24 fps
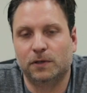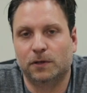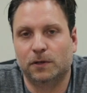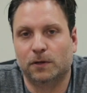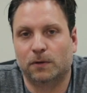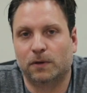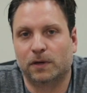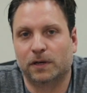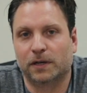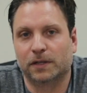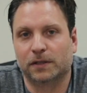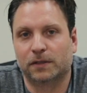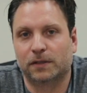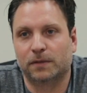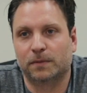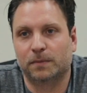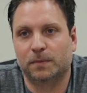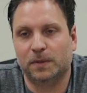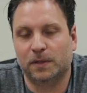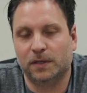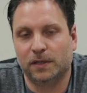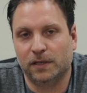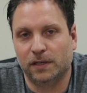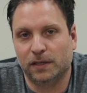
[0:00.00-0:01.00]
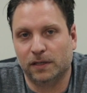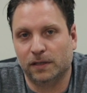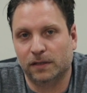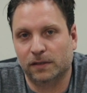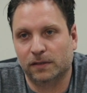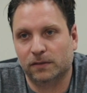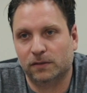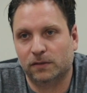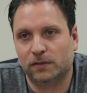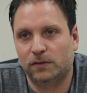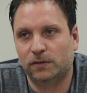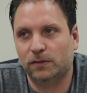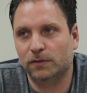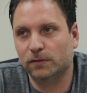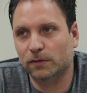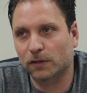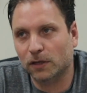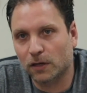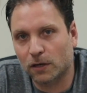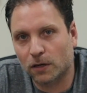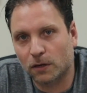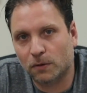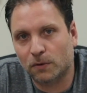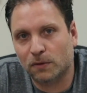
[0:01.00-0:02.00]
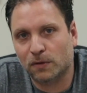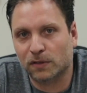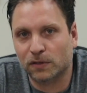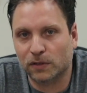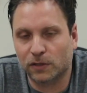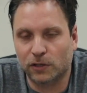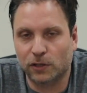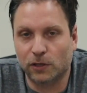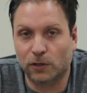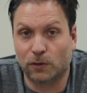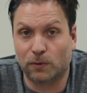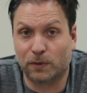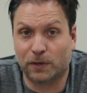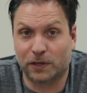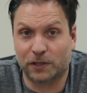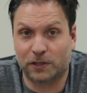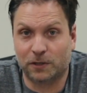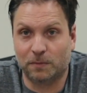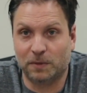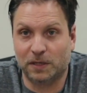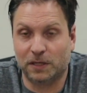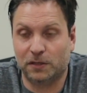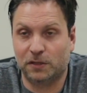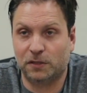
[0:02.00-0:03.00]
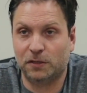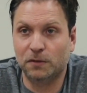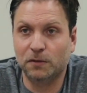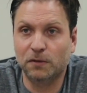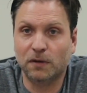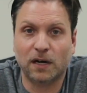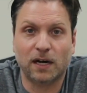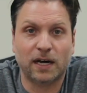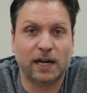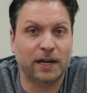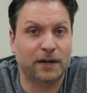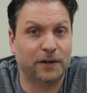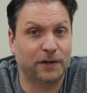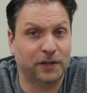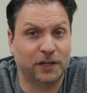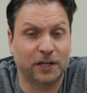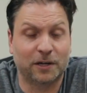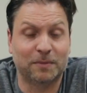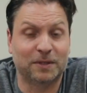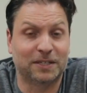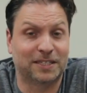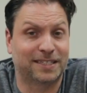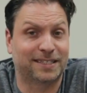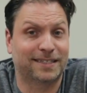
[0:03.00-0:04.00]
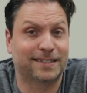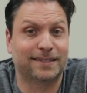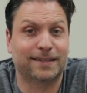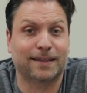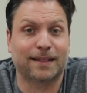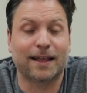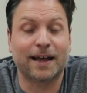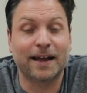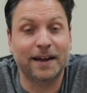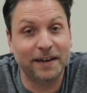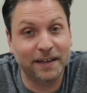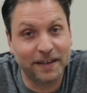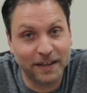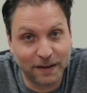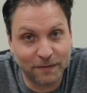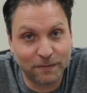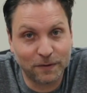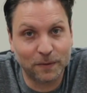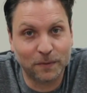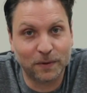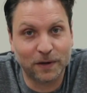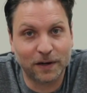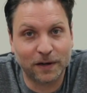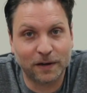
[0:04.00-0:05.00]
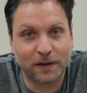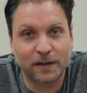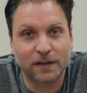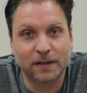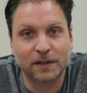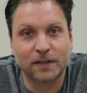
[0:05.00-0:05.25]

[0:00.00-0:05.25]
don't want it to be too low, you don't want it to be too high, or you're going to be sliding everywhere.